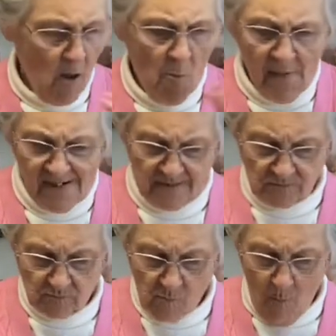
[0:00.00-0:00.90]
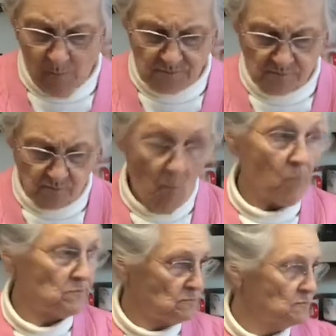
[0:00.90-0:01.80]
Oh my. Mmm.
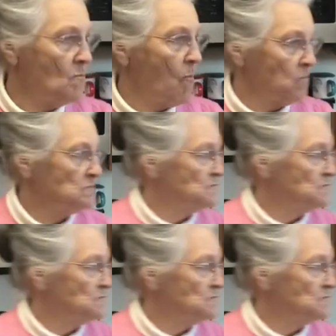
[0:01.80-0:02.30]
Mmm.